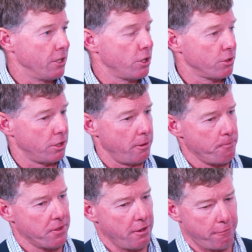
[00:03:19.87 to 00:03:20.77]
So it's a
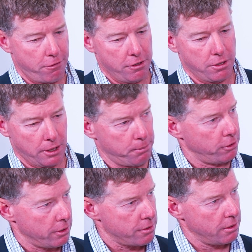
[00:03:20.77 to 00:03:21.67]
very
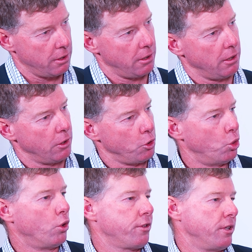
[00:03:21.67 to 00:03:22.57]
deliberate
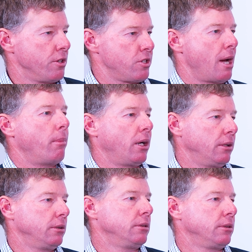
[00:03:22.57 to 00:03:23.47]
northern and summer
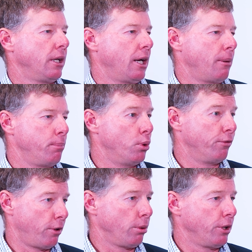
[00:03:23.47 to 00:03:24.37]

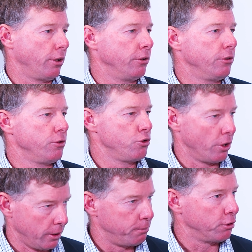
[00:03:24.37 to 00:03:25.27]
portfolio,
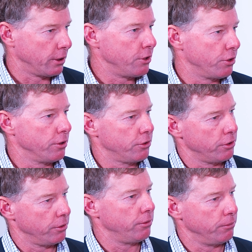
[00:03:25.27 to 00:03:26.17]
deliberately
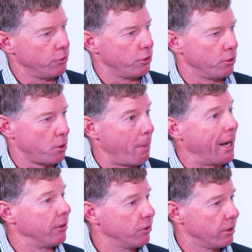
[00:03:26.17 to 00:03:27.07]
to
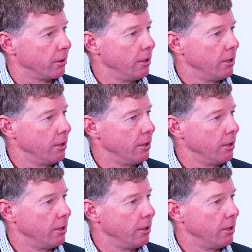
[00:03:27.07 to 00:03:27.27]
balance